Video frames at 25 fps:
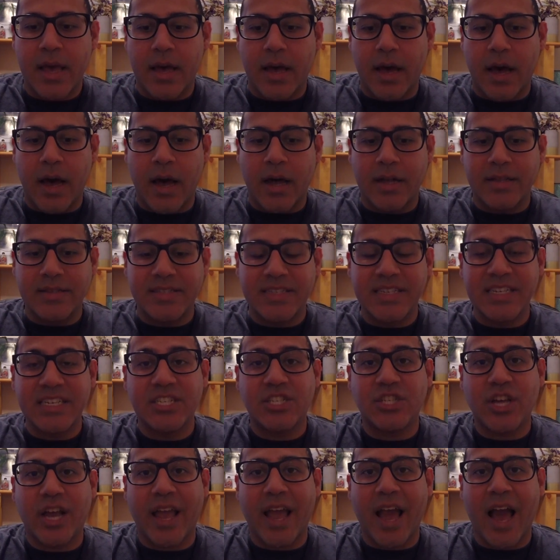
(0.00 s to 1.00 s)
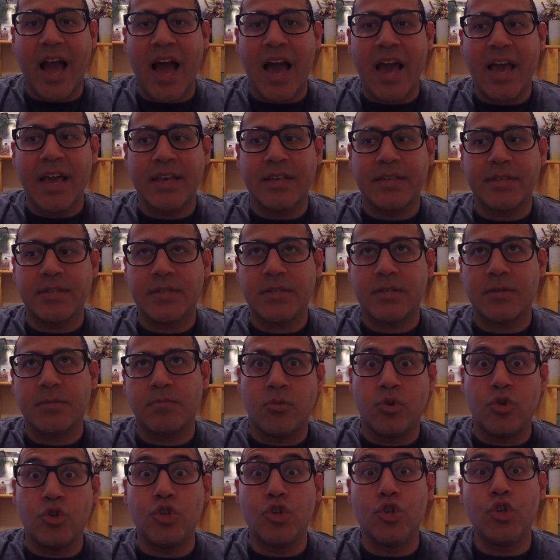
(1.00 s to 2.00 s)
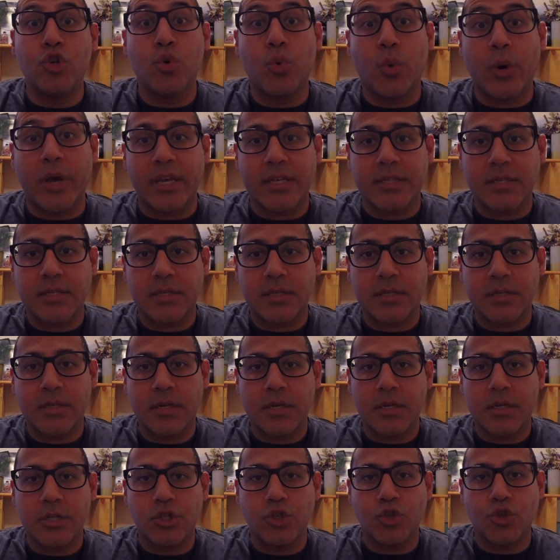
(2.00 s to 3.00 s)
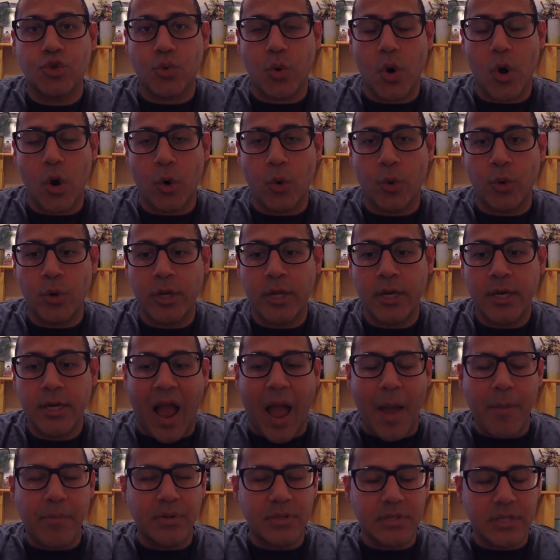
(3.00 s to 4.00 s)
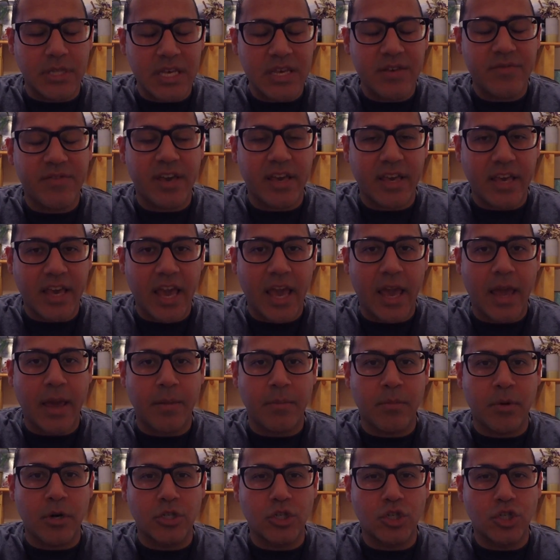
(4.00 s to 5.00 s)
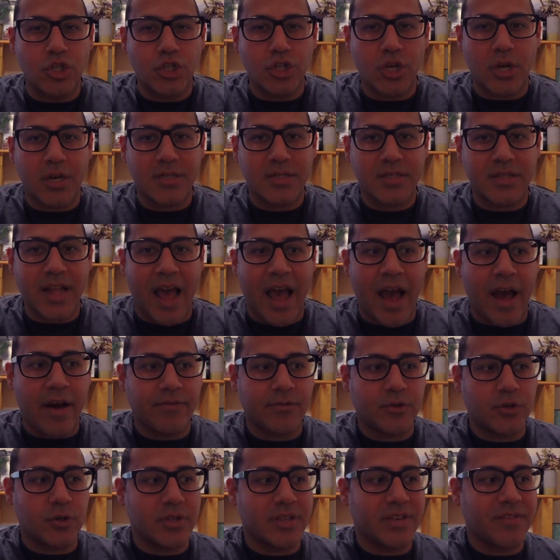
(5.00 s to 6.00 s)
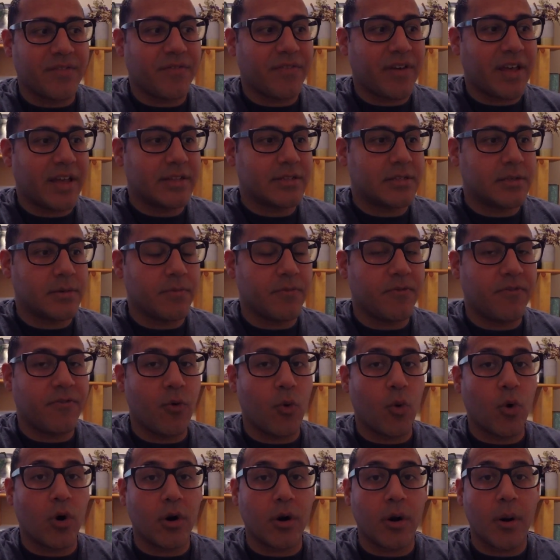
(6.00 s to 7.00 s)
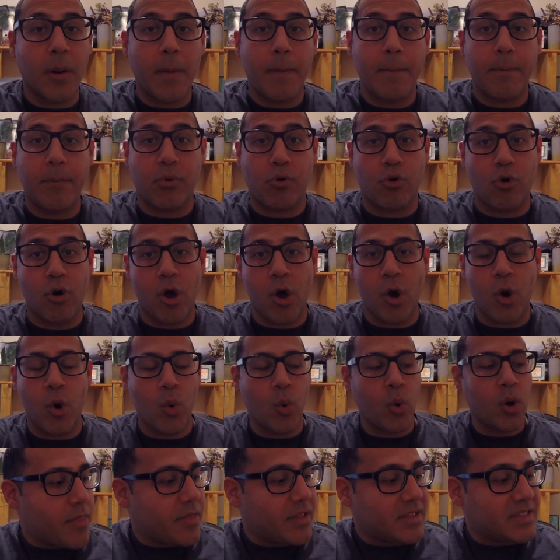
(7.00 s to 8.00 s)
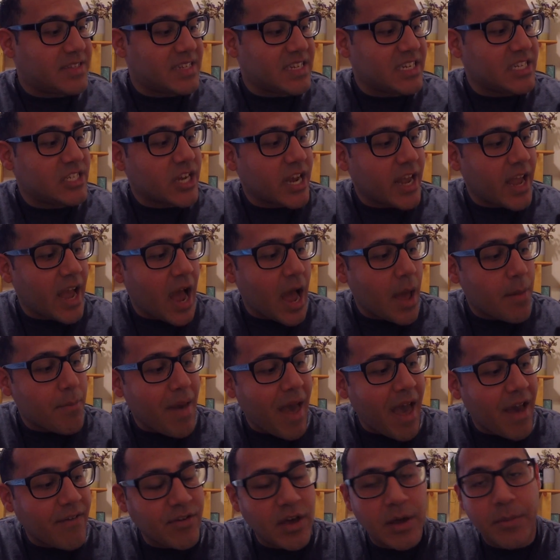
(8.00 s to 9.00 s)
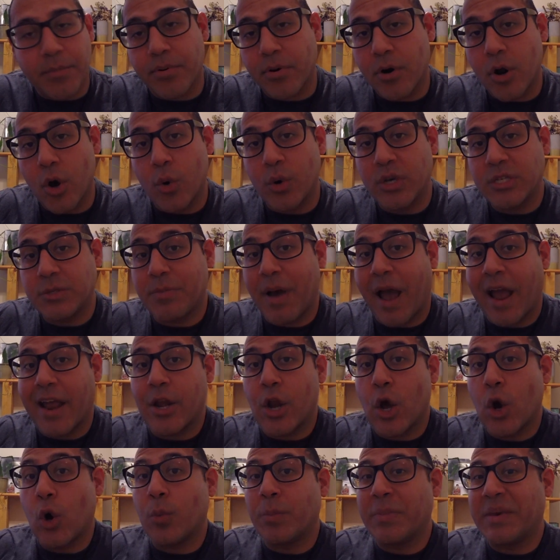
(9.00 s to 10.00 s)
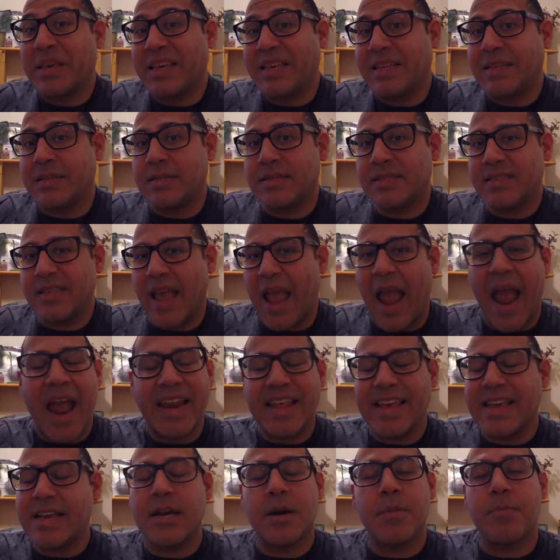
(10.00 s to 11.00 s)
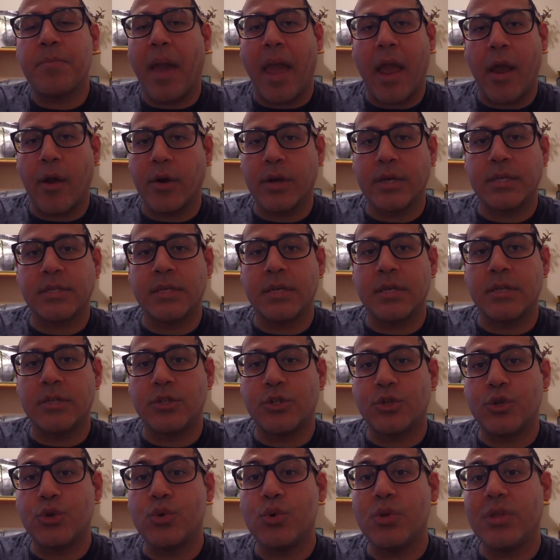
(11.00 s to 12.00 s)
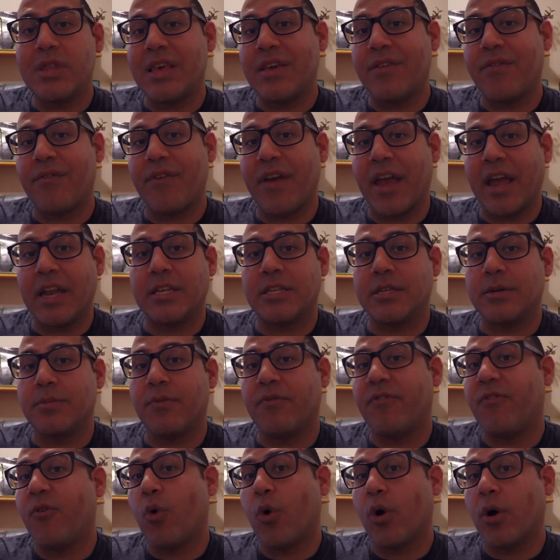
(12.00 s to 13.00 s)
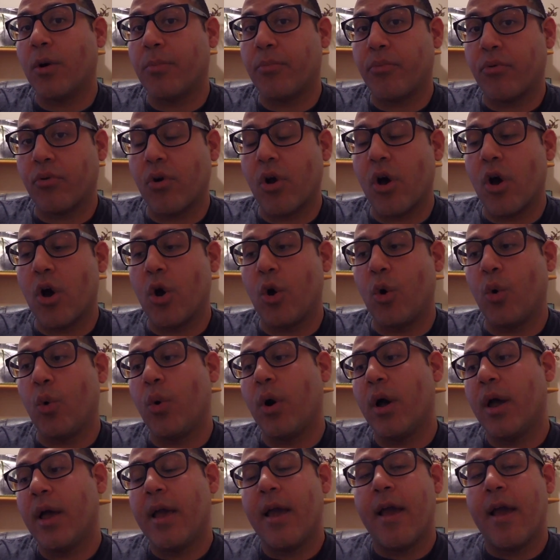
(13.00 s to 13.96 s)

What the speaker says: DJI's newest drone. I believe it came just after the Phantom 4 Pro. The DJI Mavic Pro is by no means any comparison to the Phantom 4 Pro.